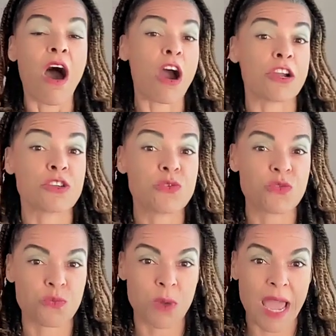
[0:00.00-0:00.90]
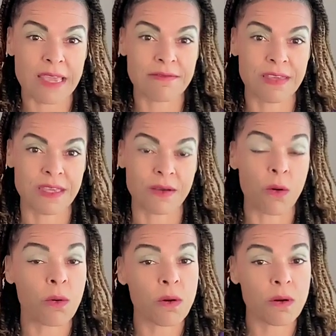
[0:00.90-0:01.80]
Are you thriving,
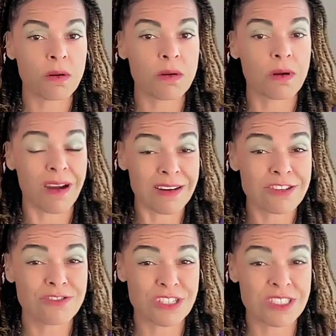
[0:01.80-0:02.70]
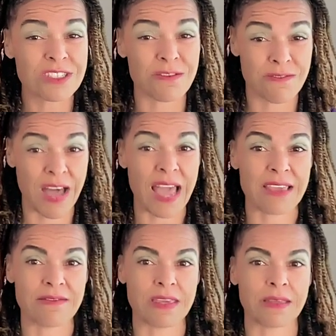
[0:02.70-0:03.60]
or are you just
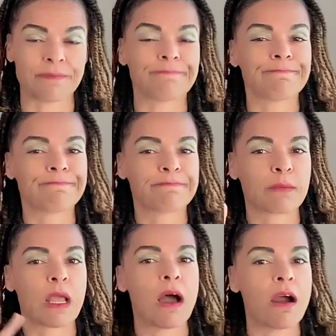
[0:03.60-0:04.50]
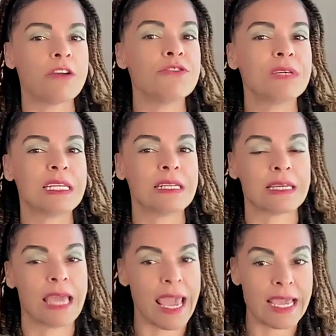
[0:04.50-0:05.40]
surviving? Are you
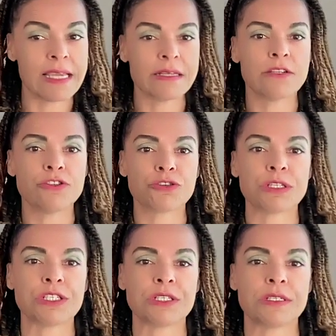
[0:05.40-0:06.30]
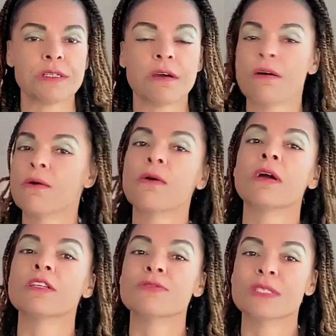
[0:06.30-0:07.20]
getting an A in nutrition,
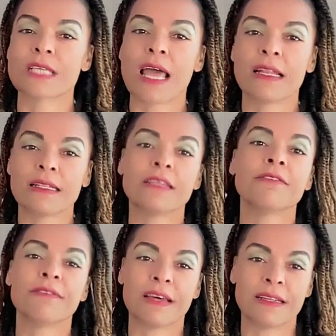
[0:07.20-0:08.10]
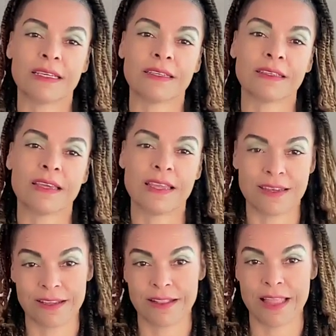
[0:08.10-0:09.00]
or are you silently failing
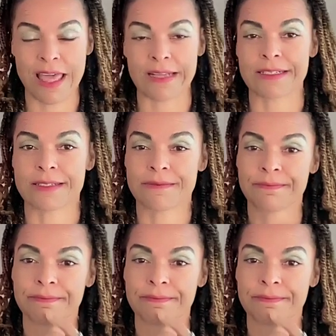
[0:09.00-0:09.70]
in neglect?